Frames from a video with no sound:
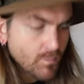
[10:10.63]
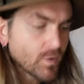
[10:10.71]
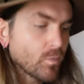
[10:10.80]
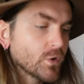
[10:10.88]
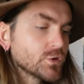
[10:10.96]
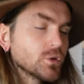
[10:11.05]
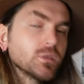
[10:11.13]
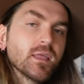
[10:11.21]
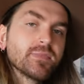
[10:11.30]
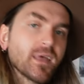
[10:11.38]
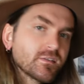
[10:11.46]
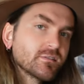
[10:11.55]
But once you
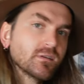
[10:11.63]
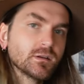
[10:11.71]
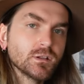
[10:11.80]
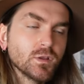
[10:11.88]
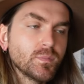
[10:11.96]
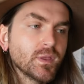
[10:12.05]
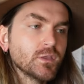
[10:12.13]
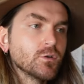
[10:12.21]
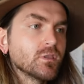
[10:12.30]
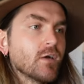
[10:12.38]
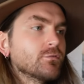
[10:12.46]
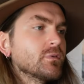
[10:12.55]
let that settle a bit, you're
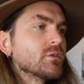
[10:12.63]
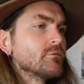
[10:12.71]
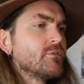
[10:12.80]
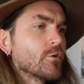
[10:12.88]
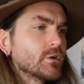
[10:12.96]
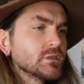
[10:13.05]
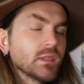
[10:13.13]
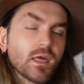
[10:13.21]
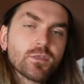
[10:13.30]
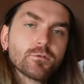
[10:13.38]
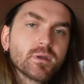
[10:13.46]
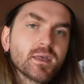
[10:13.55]
left with a very
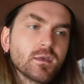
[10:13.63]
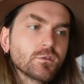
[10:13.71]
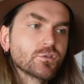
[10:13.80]
leathery,